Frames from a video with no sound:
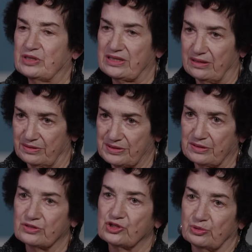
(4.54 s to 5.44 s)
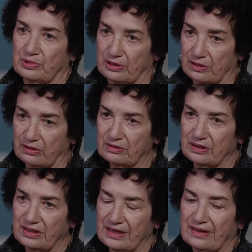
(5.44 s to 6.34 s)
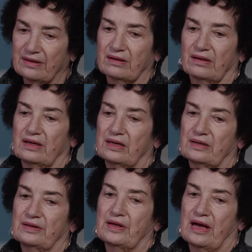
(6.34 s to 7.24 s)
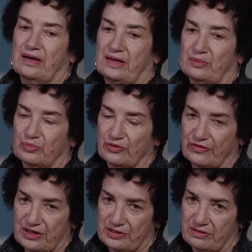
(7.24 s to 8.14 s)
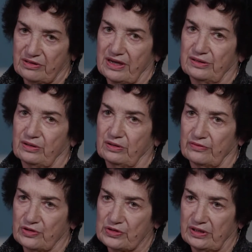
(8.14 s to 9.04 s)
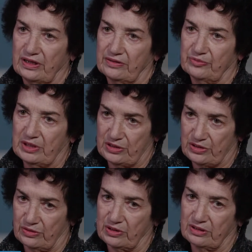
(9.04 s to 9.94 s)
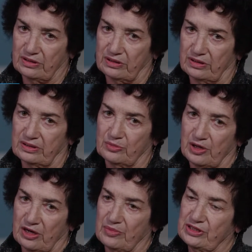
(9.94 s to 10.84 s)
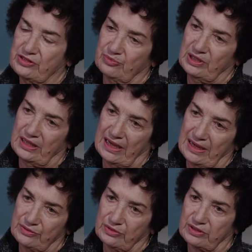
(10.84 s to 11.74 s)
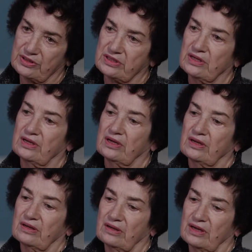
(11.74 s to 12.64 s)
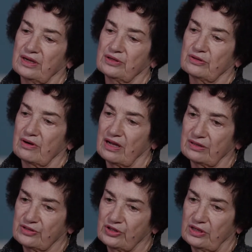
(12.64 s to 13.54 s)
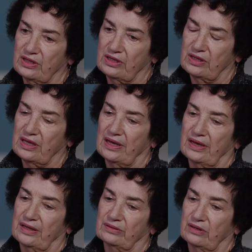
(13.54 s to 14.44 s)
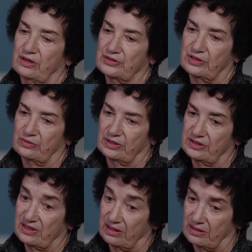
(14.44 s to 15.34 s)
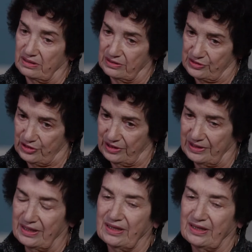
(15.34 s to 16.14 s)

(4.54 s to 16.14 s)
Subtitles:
is Elsa Shapiro. I am professor at the University of Minnesota in the departments of pediatrics, neurology, and also in psychology.